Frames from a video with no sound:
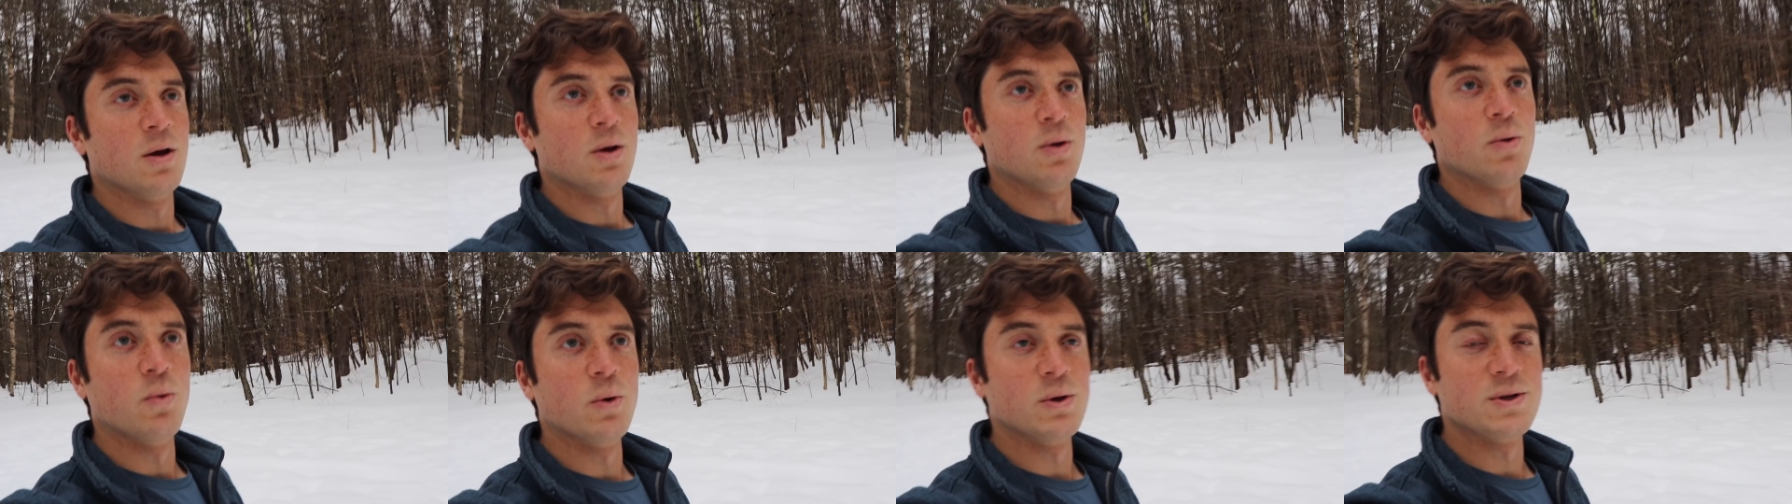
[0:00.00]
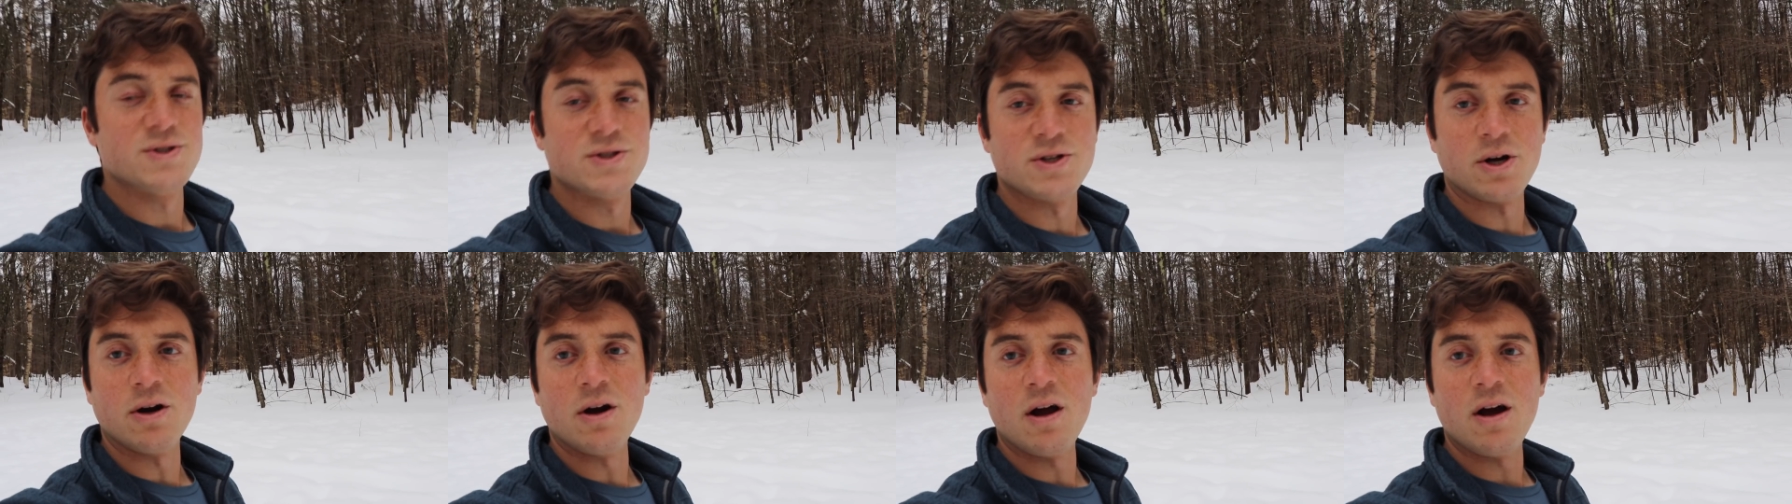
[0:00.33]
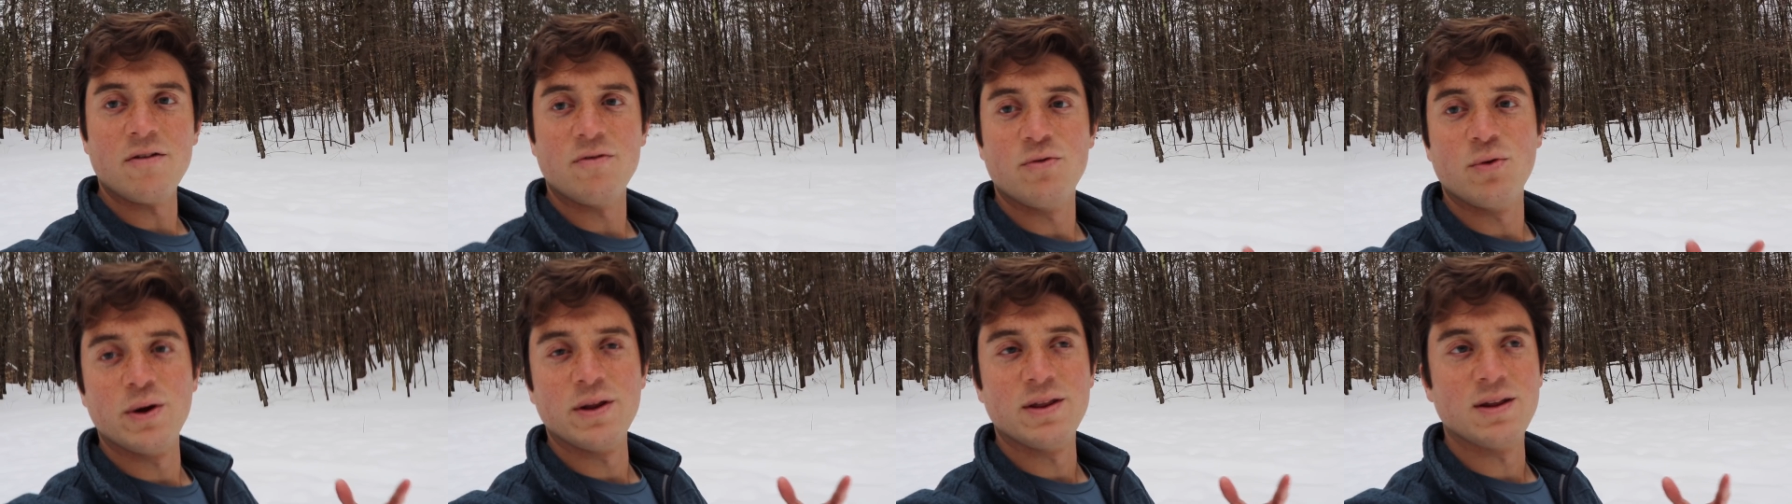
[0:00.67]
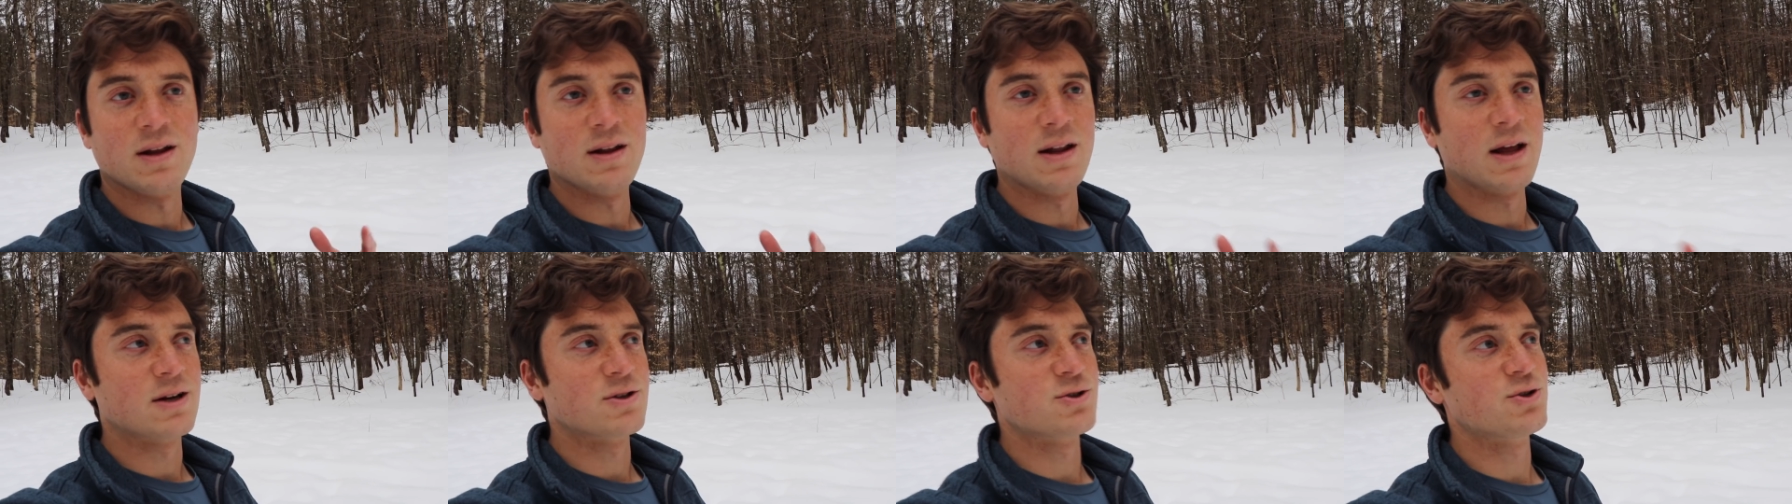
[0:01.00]
We'll start off with
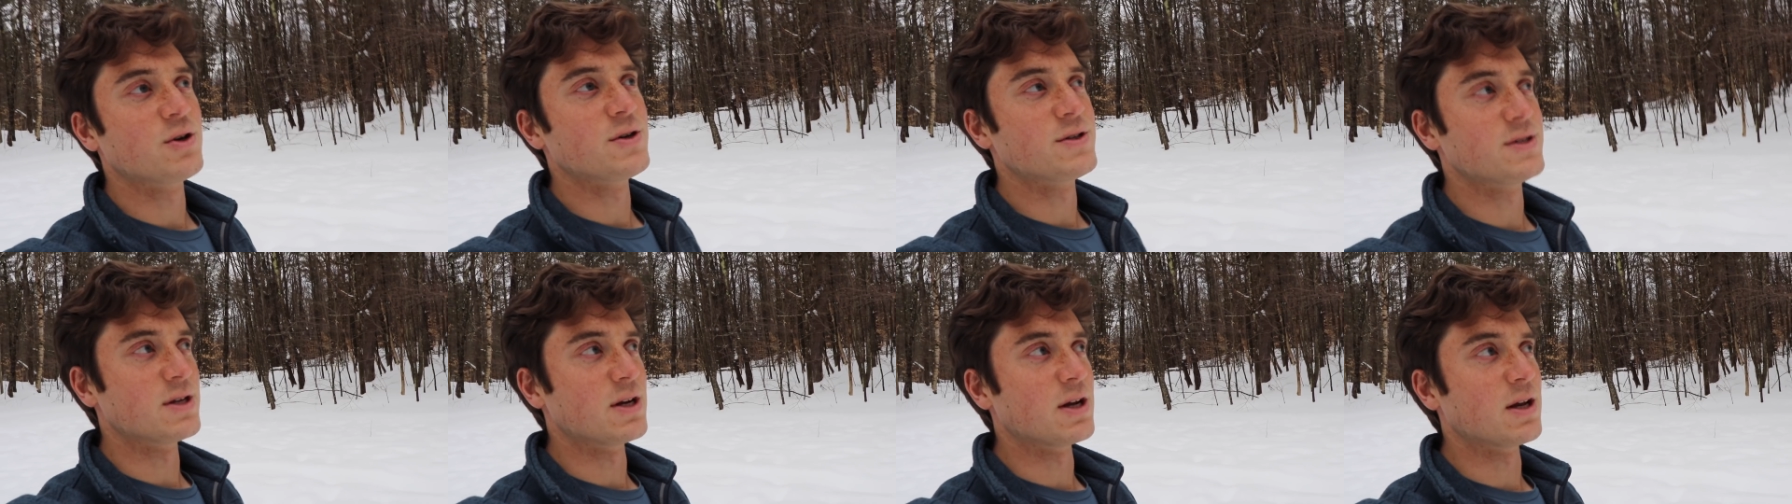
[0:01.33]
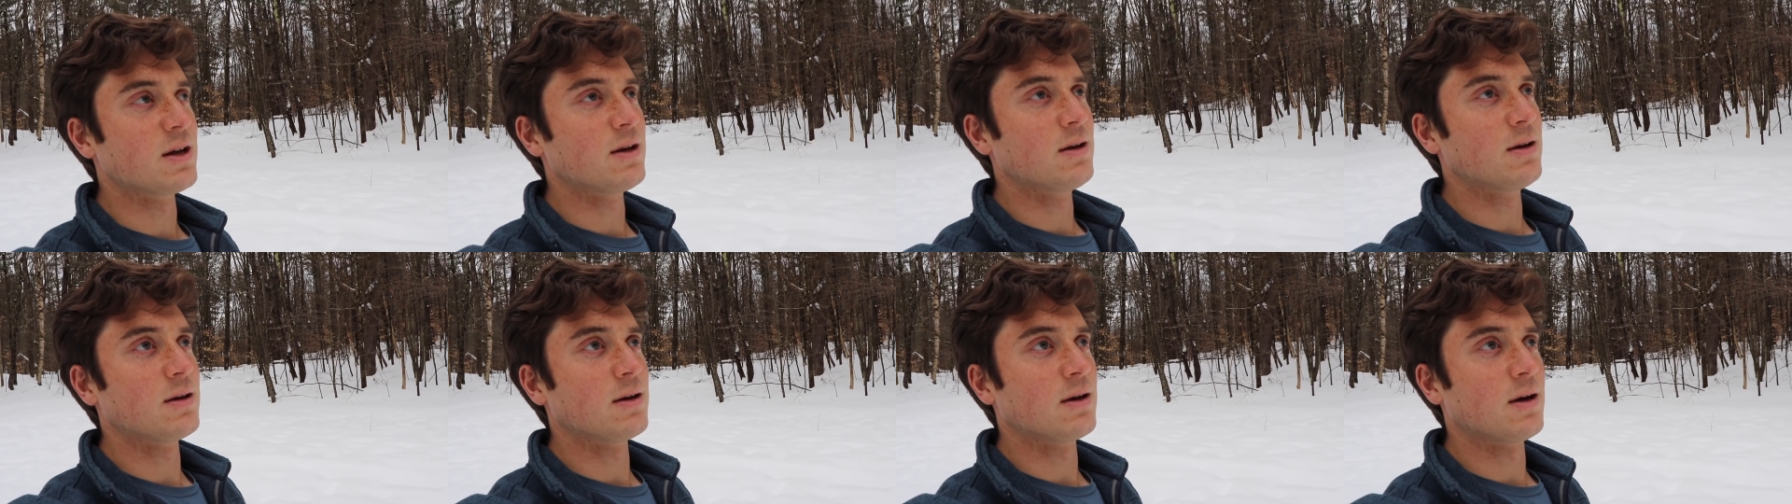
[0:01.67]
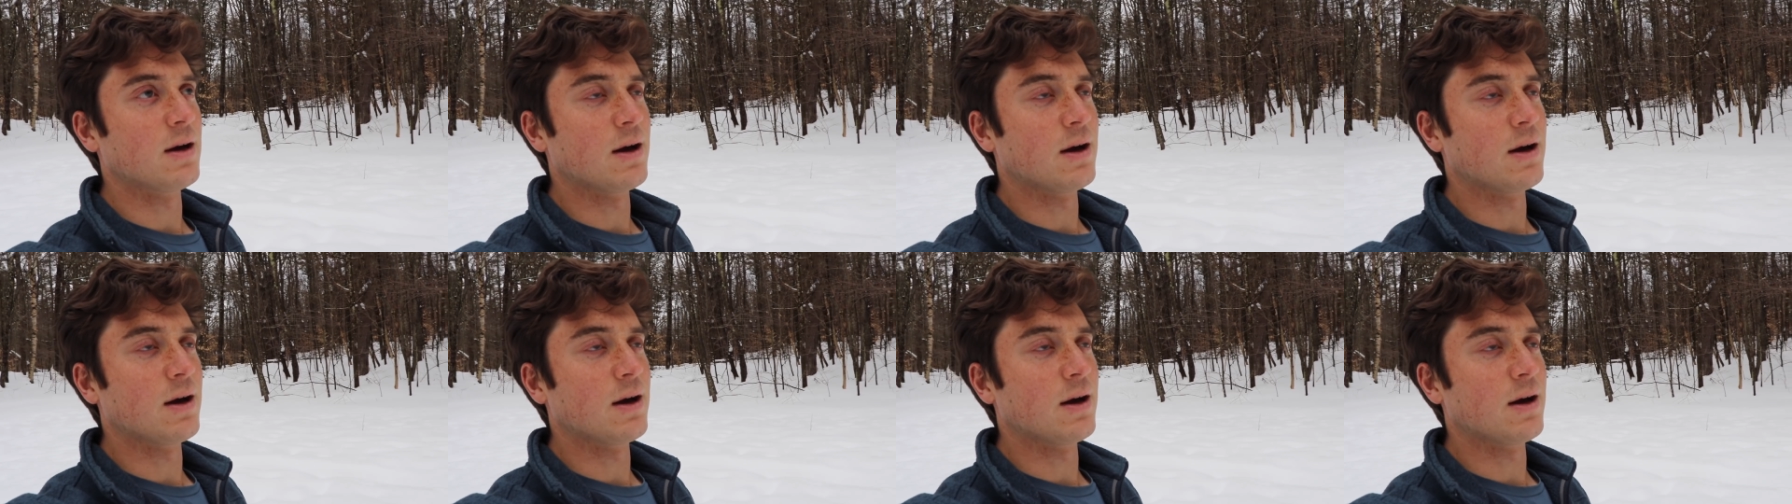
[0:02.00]
electricity.